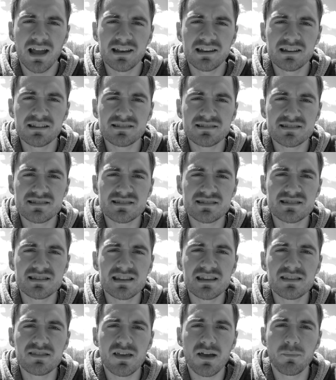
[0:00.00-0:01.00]
I didn't
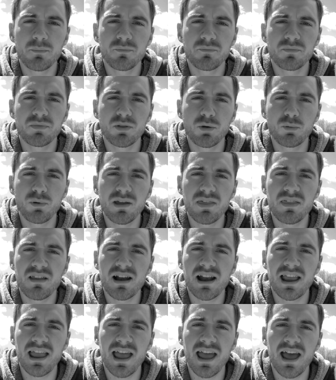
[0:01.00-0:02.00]
see them the way that
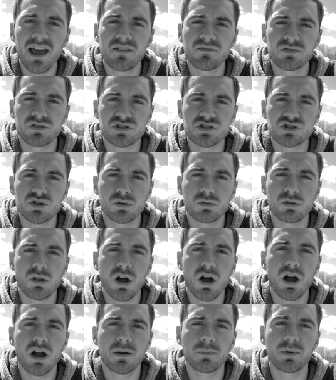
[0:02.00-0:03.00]
I had for so
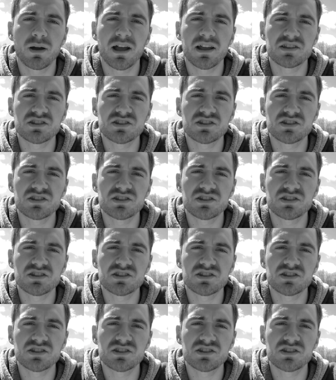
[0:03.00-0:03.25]
long, but I